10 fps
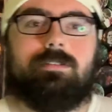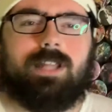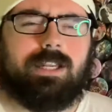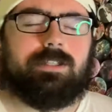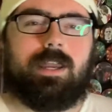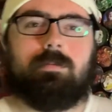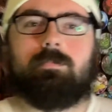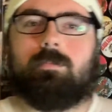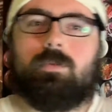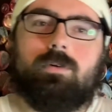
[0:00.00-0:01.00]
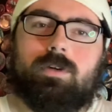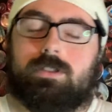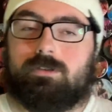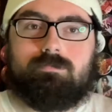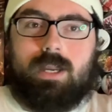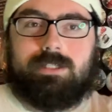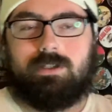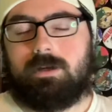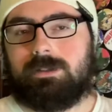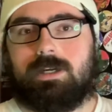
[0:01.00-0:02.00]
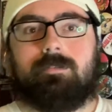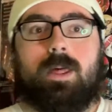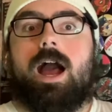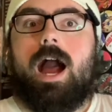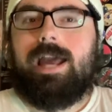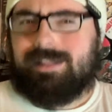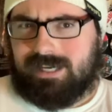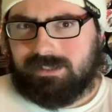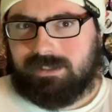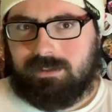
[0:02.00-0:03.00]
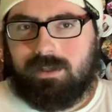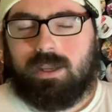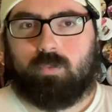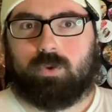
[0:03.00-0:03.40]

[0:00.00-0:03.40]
not in depth, but more like back to talk and stuff. I liked it. It